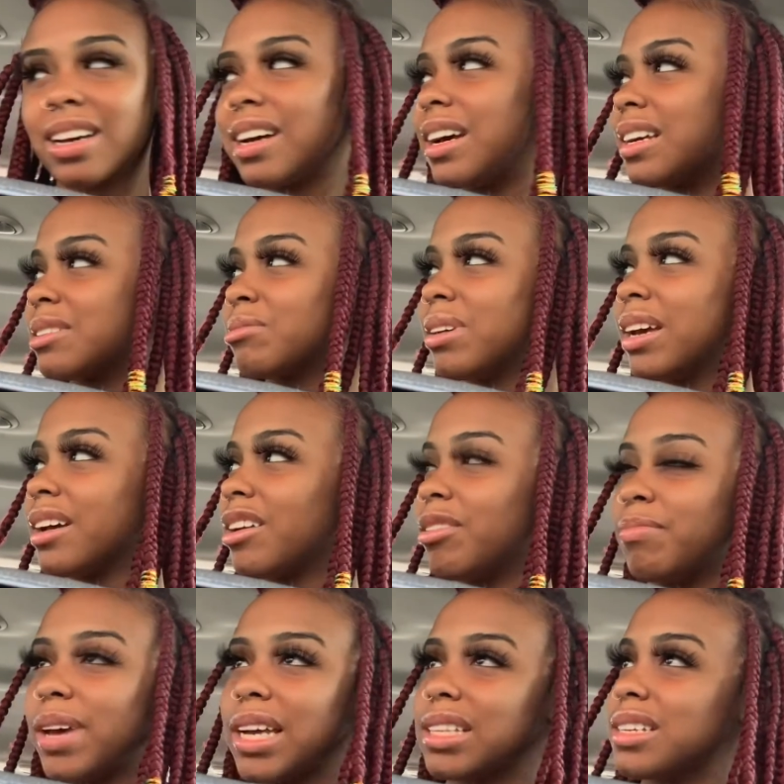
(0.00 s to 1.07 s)
Cause we ain't
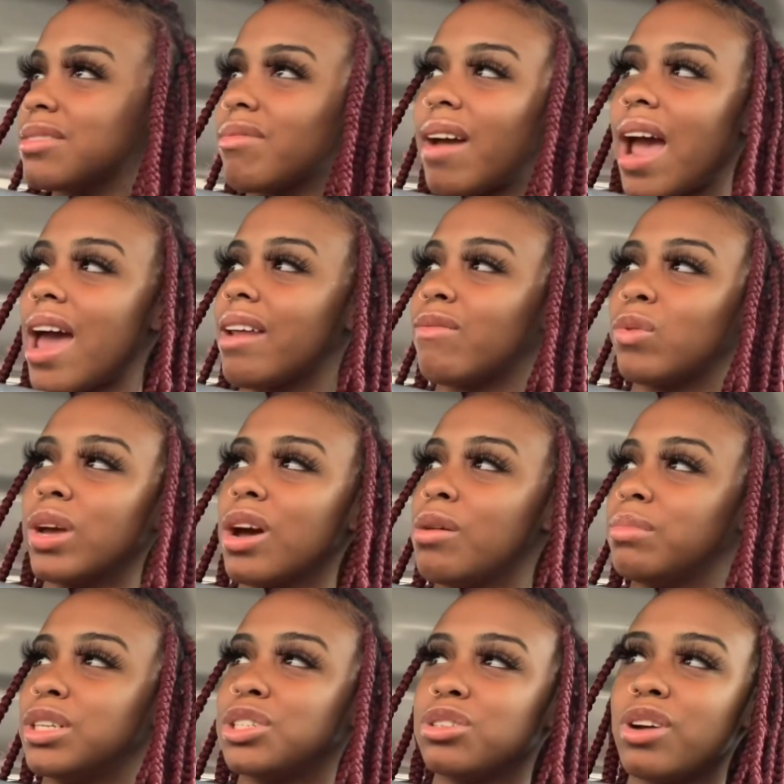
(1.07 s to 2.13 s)
gonna make this ride if we
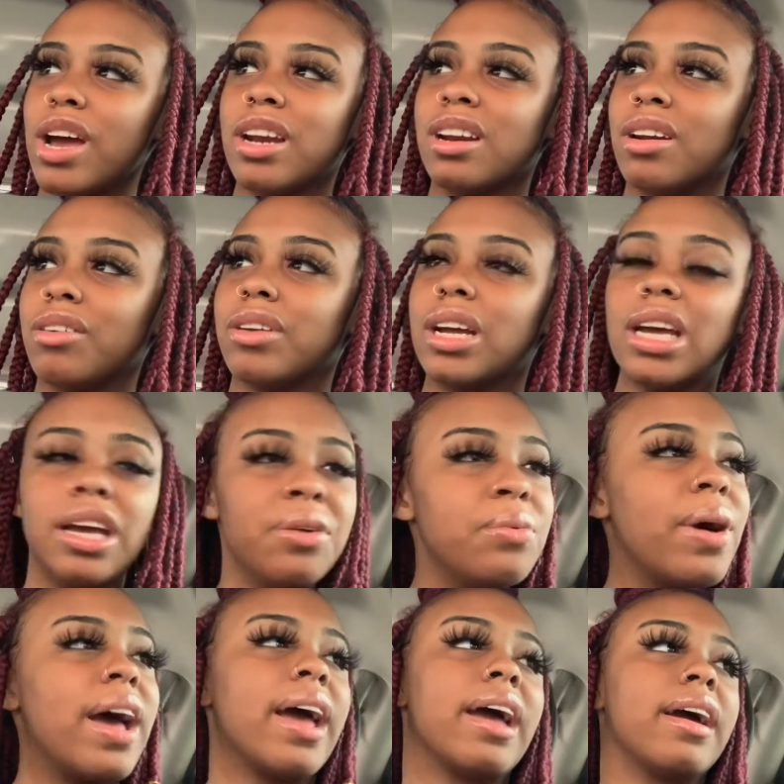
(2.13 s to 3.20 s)
gonna be stranded on the
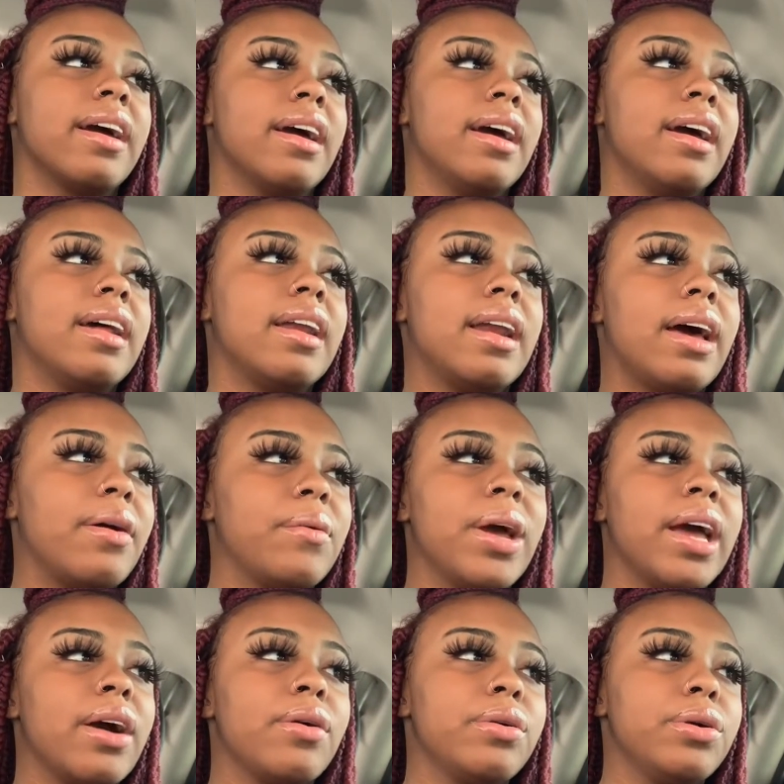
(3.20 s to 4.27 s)
E-way. Then
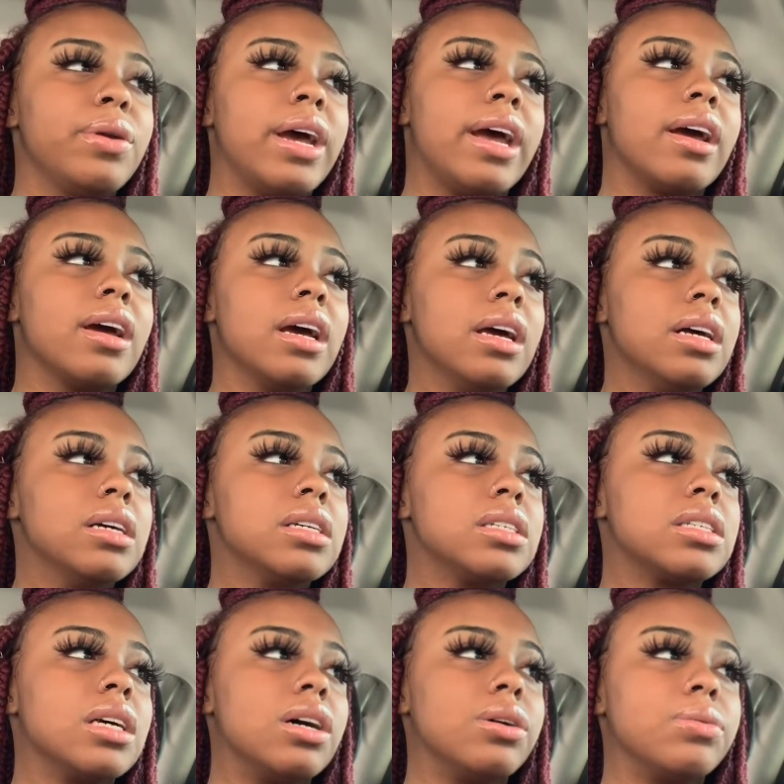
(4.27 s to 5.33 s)
we ain't gonna do that.
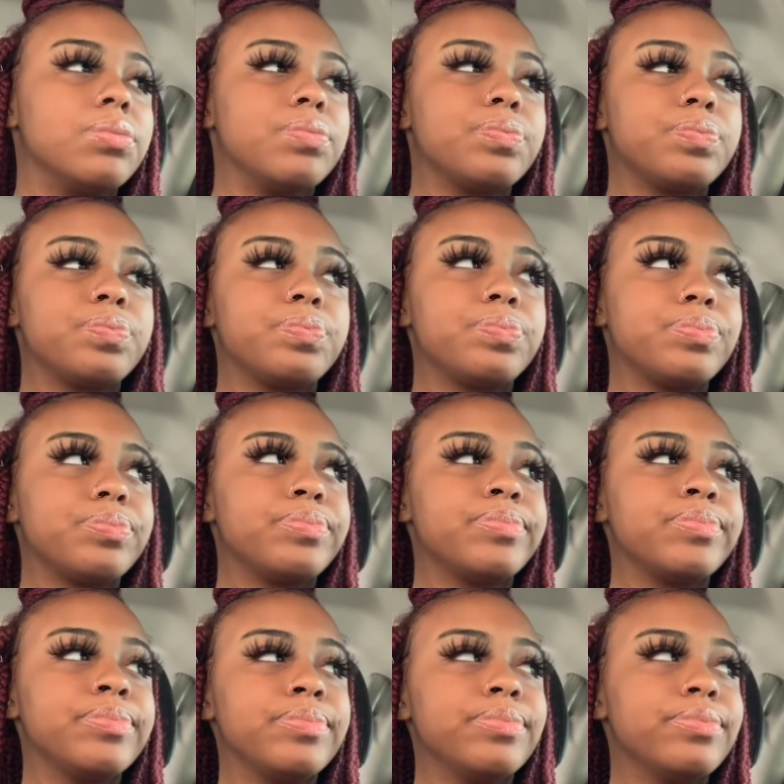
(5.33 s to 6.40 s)
So,
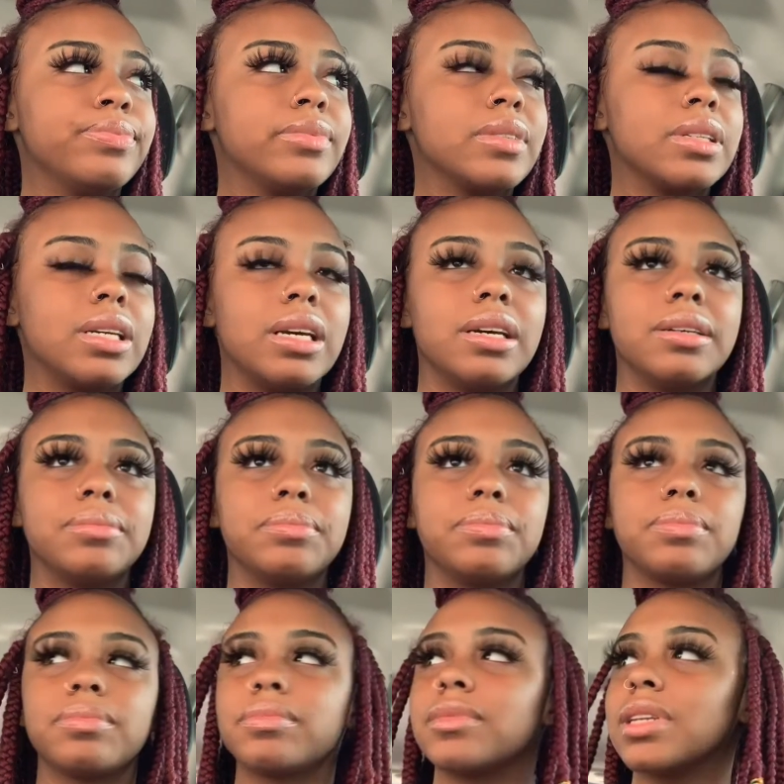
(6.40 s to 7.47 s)
yeah.
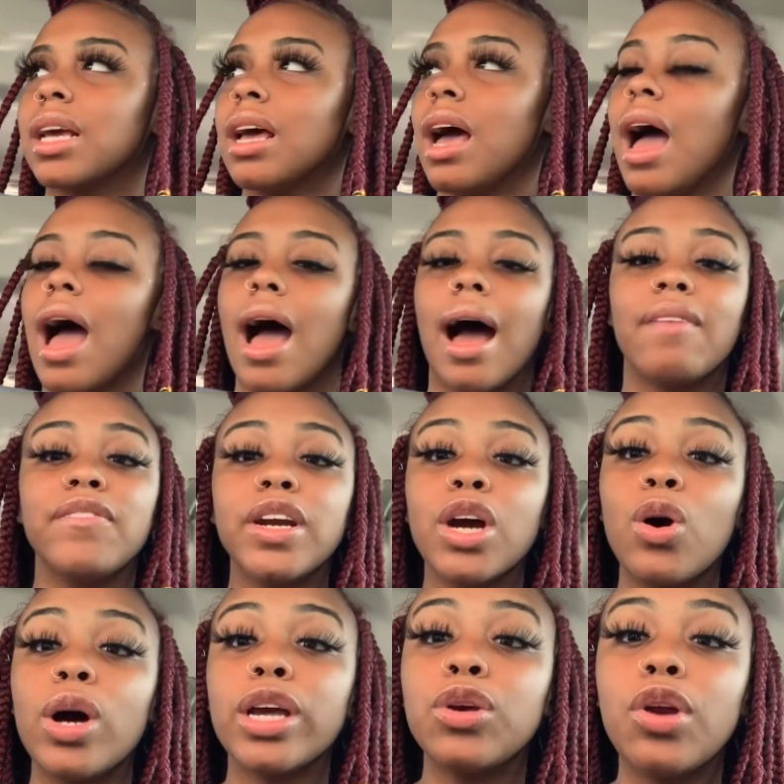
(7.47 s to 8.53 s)
I'm gonna
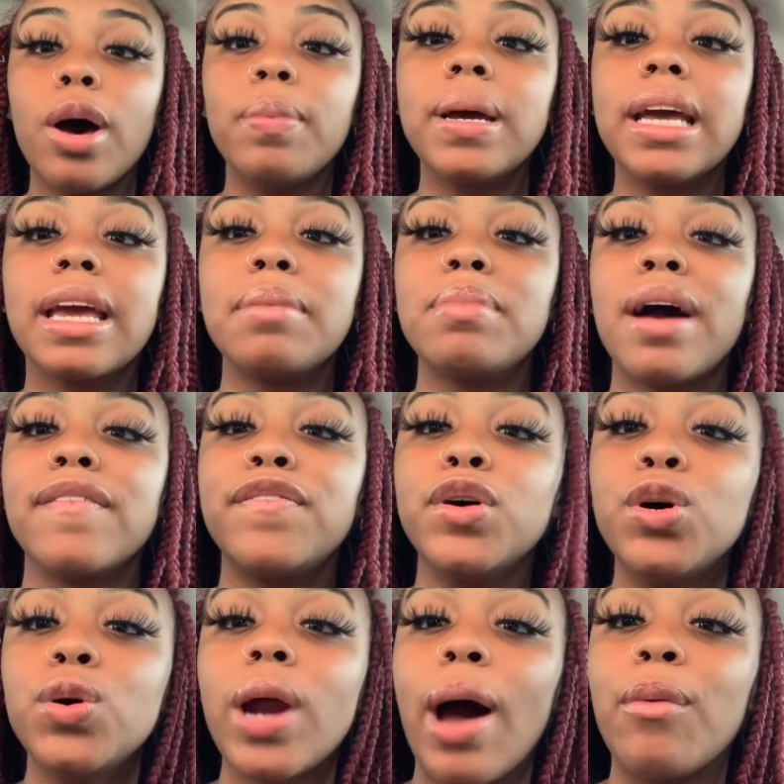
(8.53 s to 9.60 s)
go in Qdoba and get my
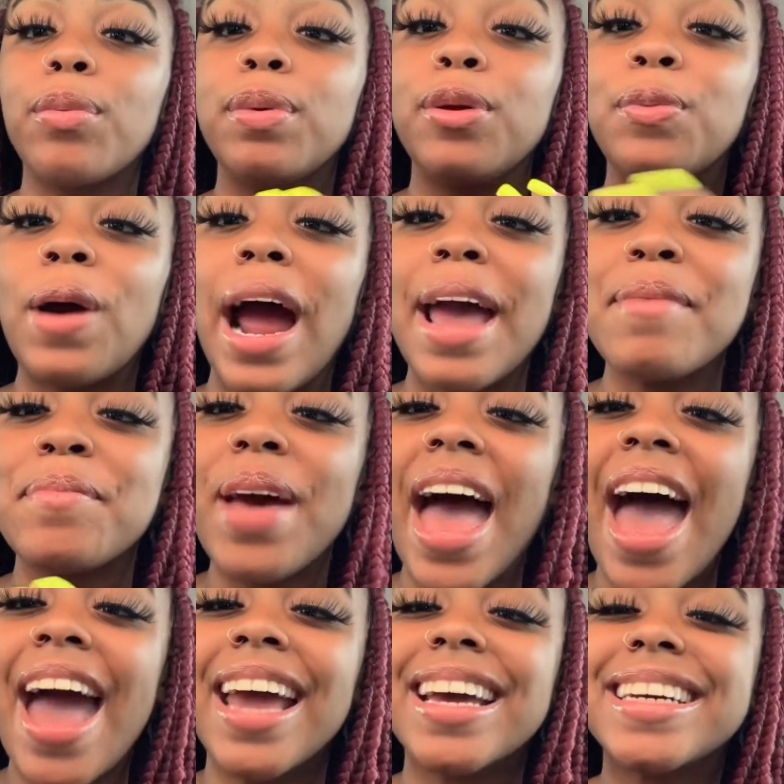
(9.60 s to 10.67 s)
food. I will be right
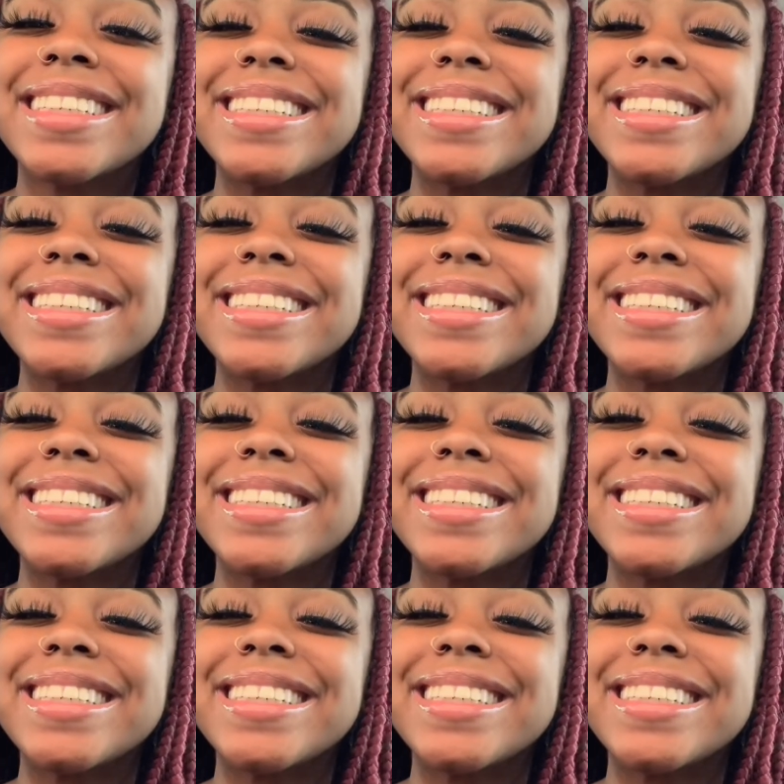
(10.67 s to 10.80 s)
back.